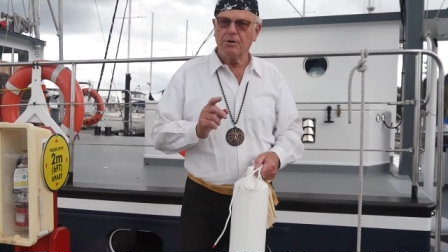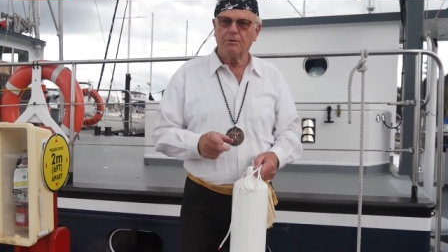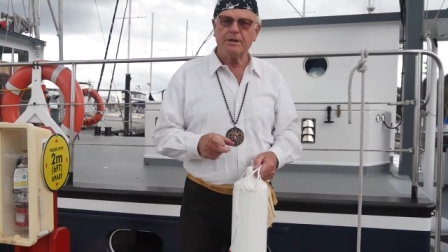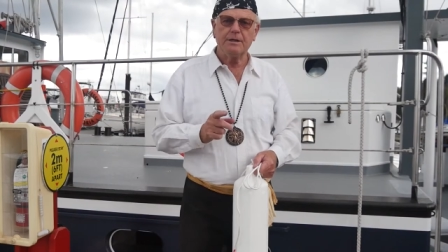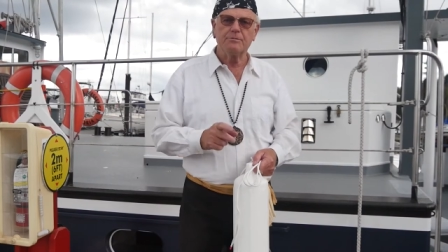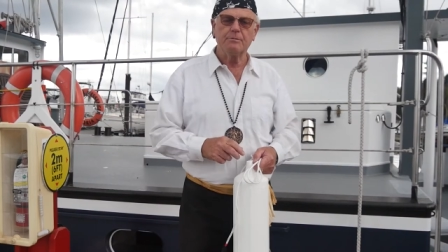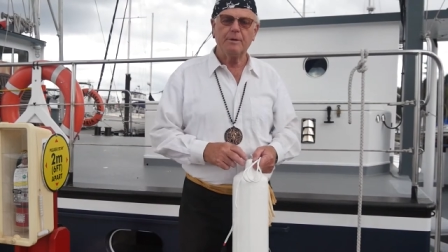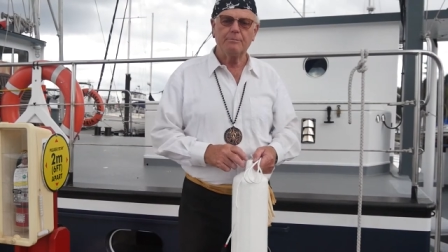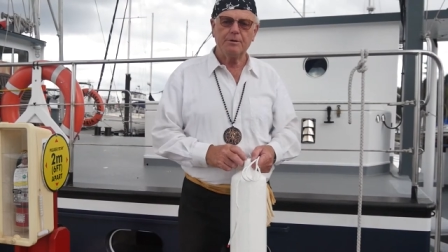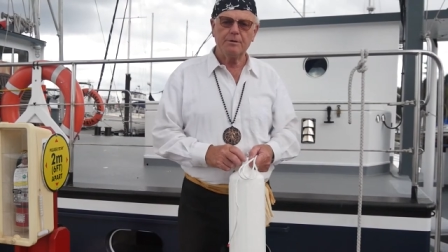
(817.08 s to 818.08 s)
So kids,
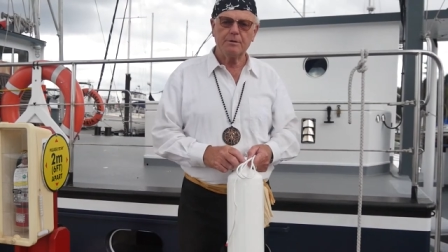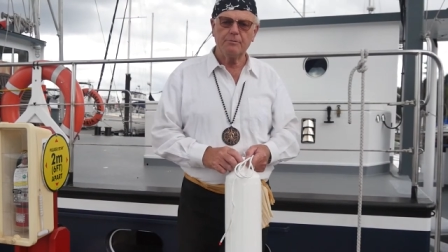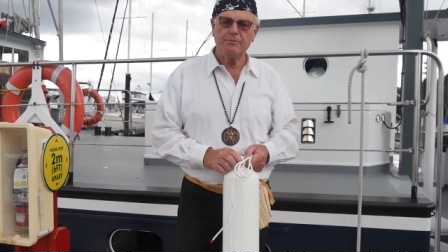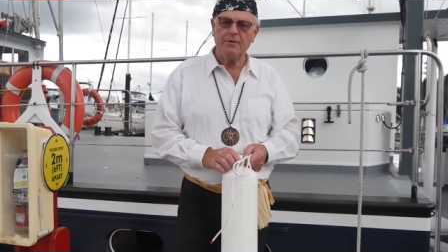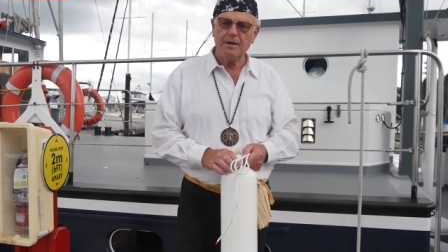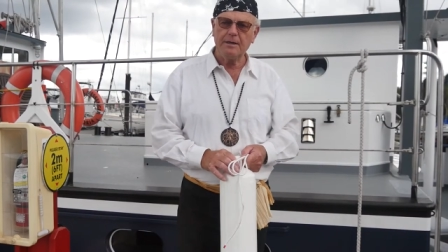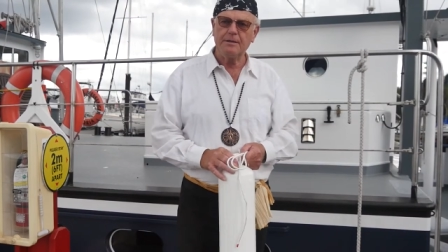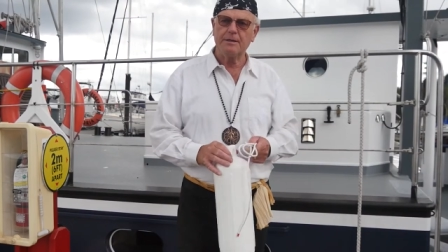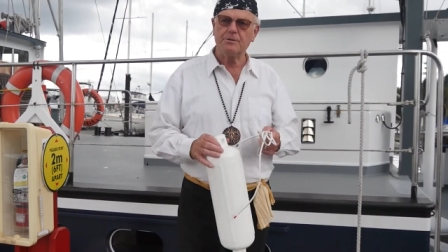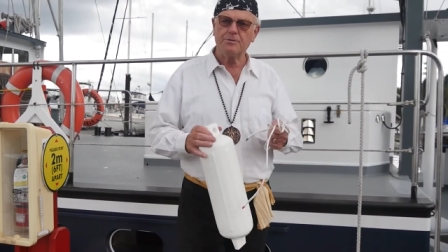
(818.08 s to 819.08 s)
remember, you can find
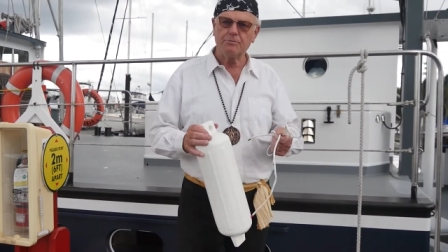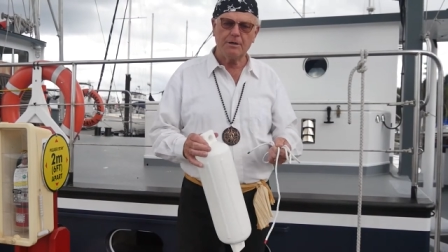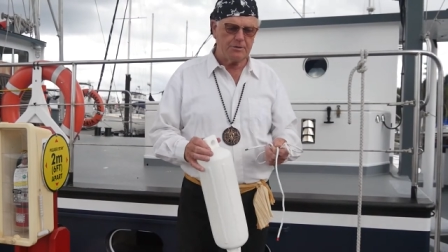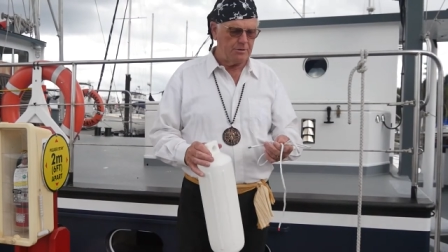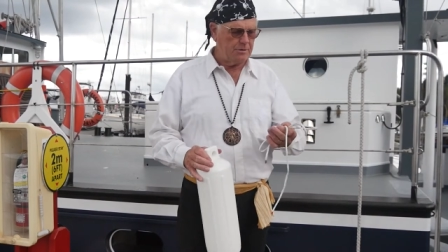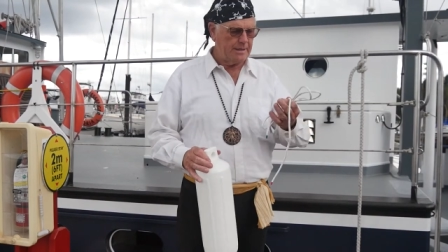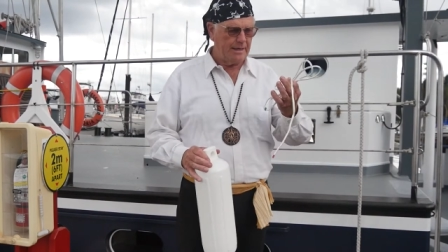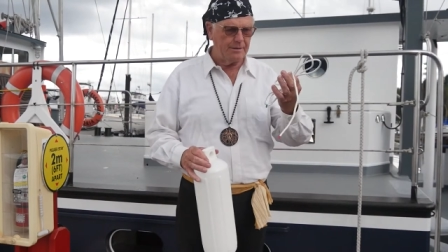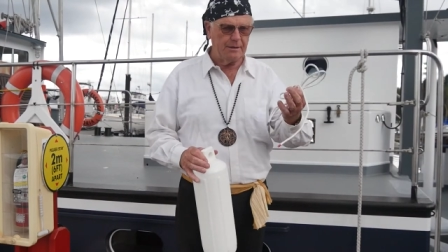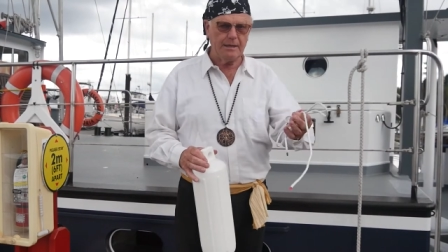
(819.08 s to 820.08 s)
the instructions
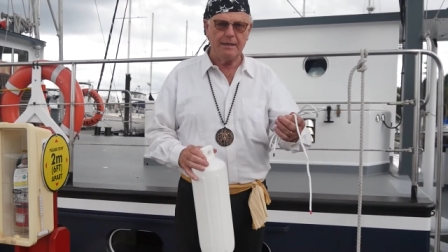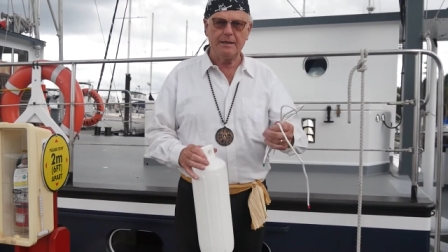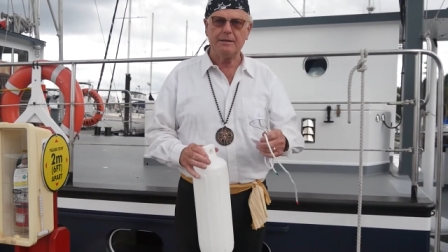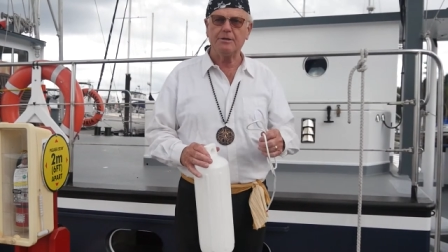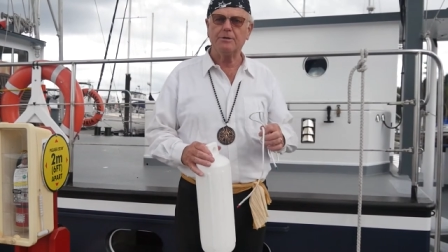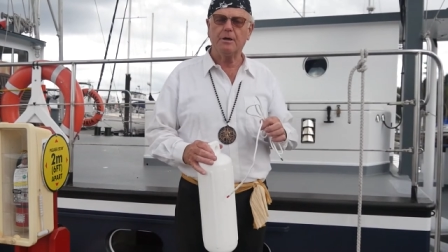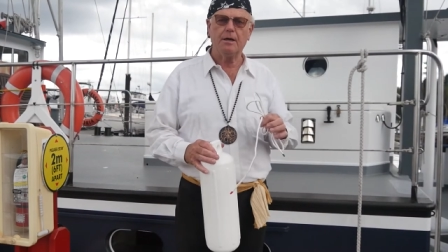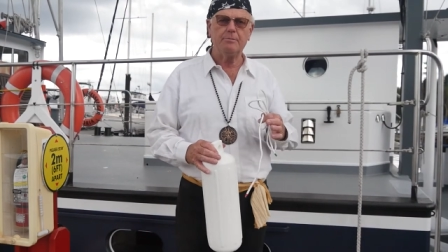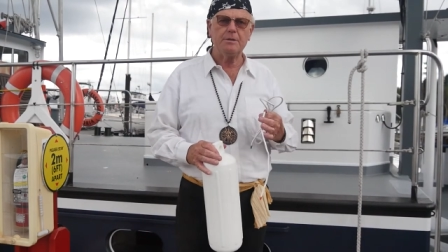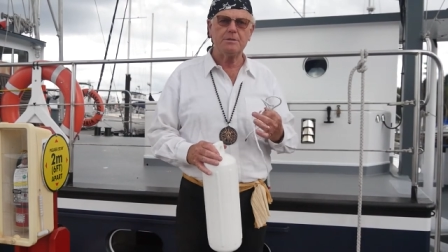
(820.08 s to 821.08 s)
and the line in your
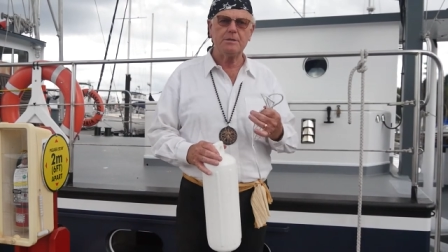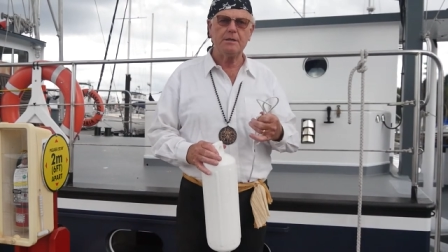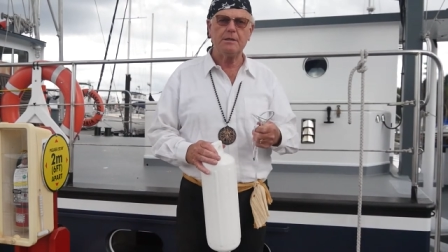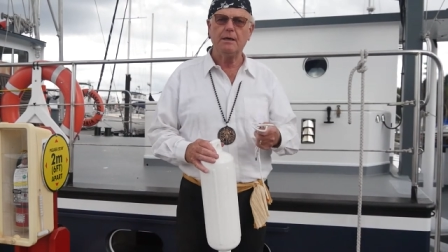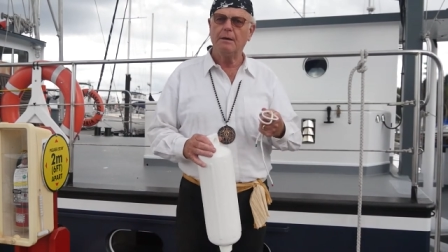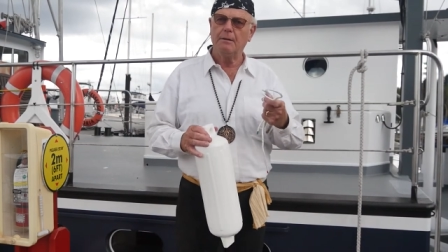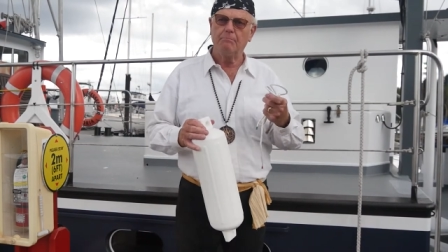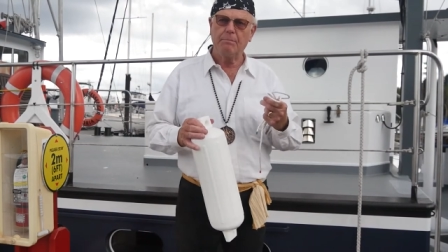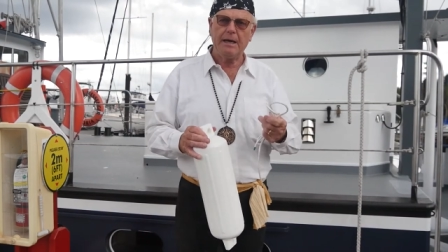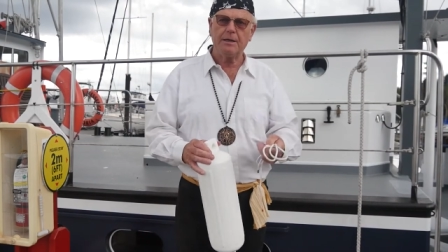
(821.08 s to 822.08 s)
RBC
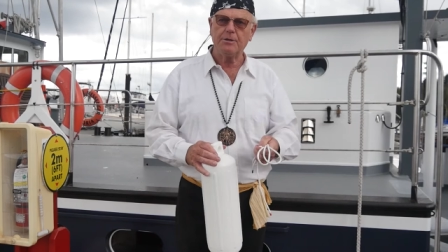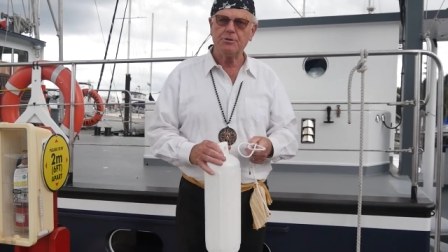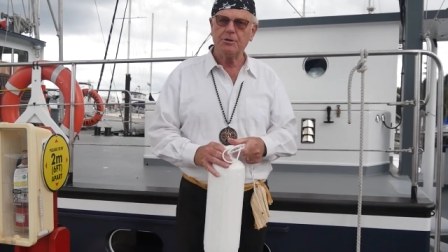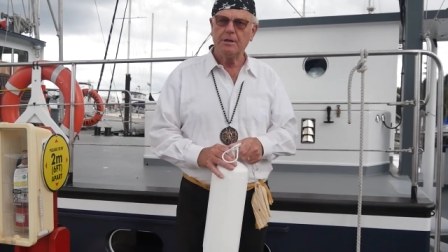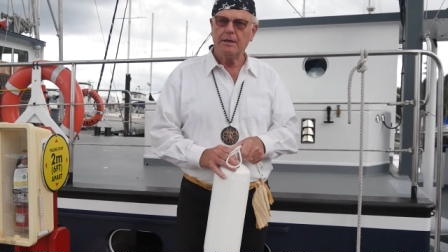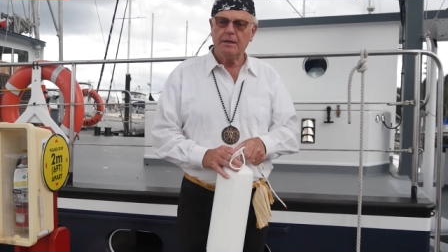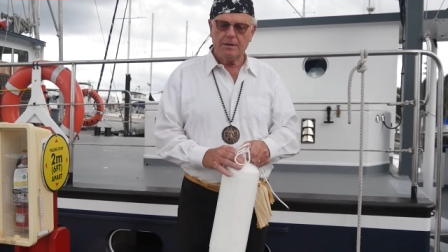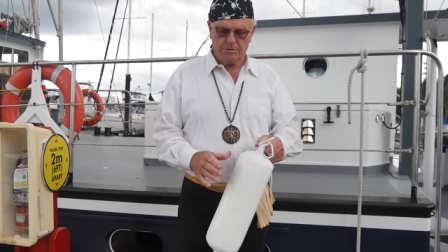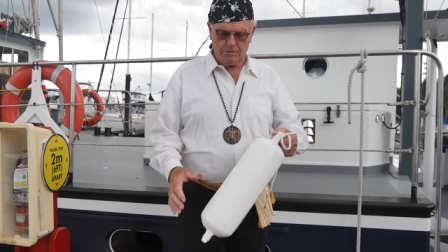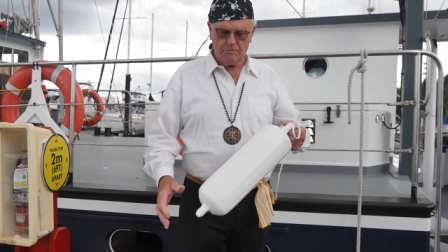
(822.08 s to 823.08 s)
package.
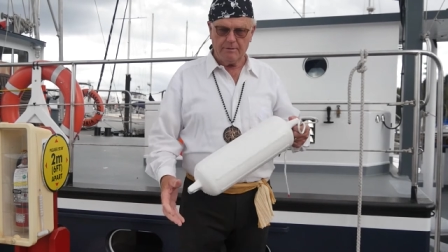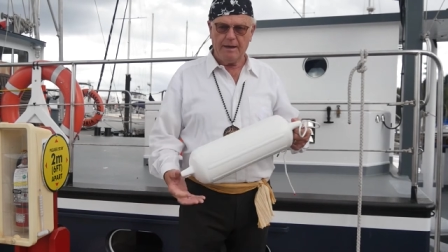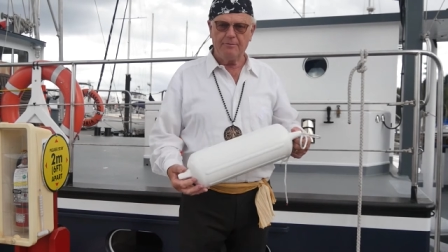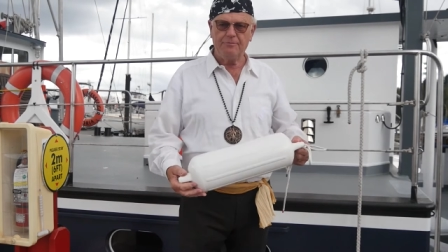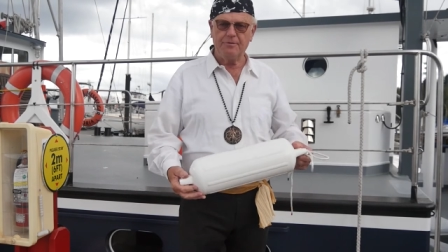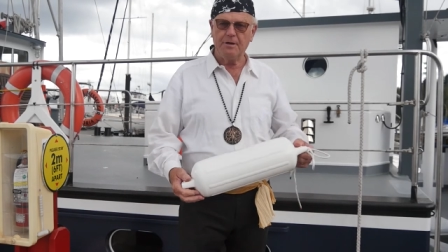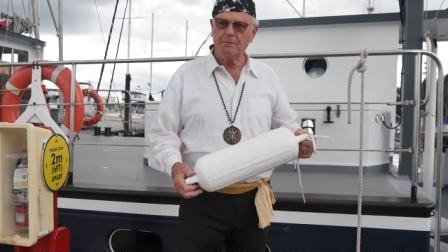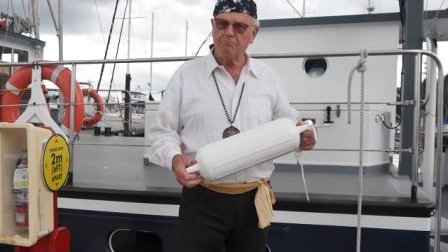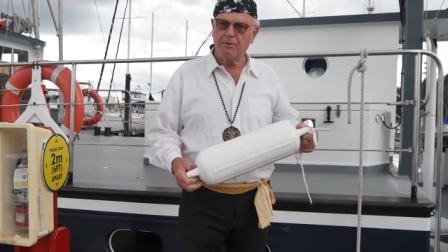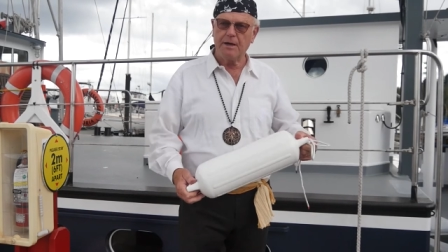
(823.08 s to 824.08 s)
So have
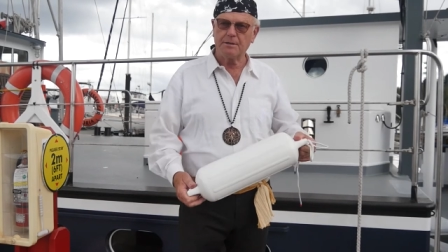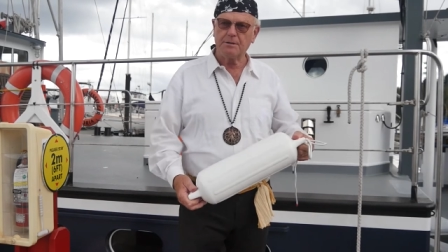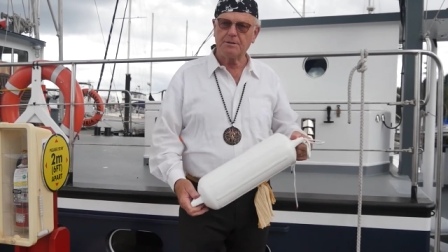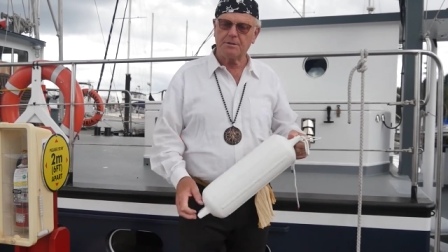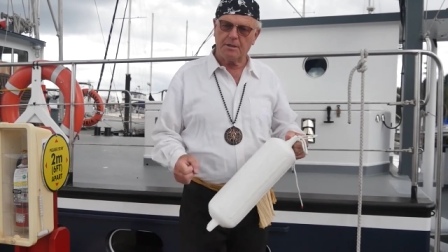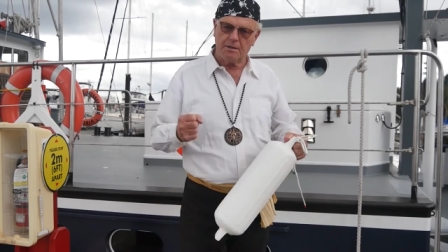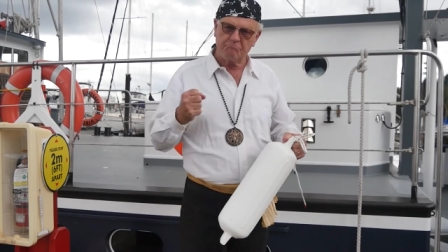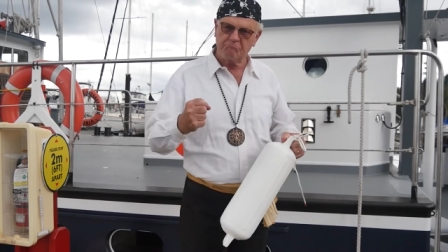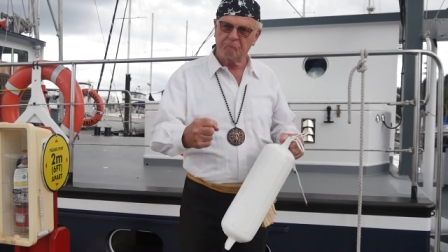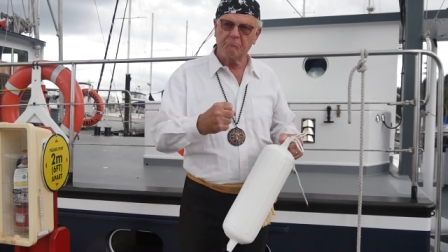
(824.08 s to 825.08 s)
fun, practice, and
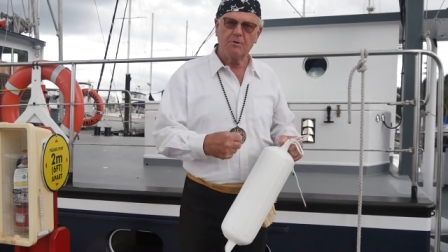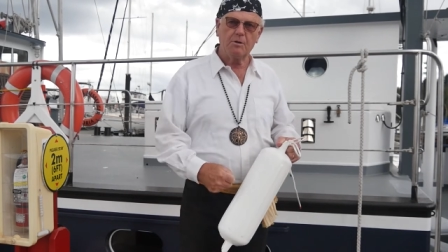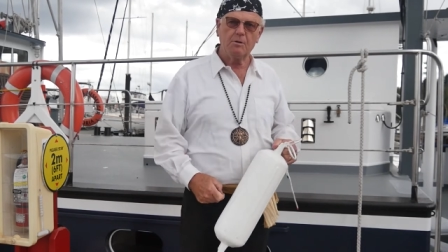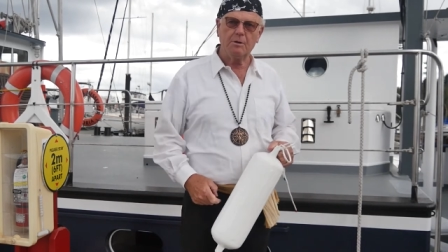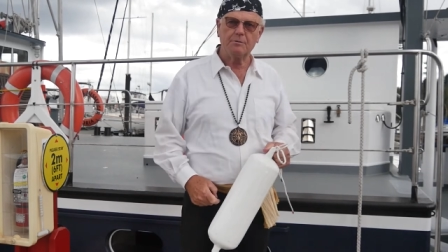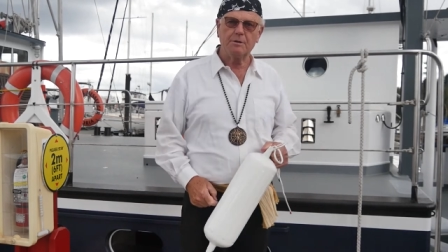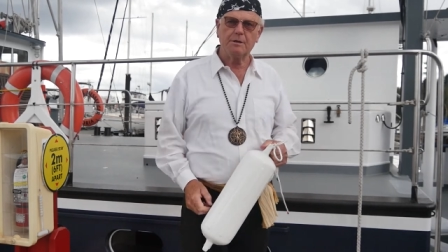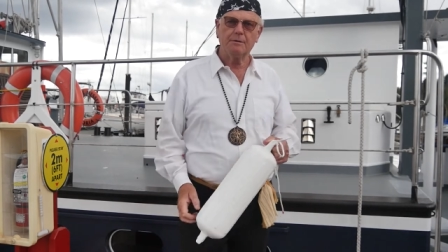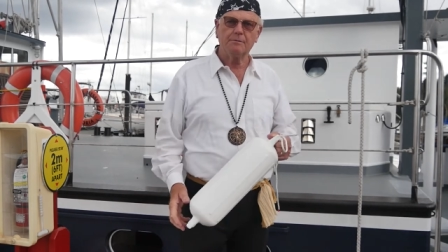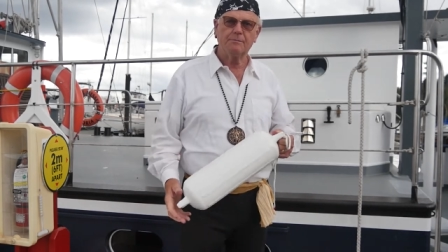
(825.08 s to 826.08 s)
go out there.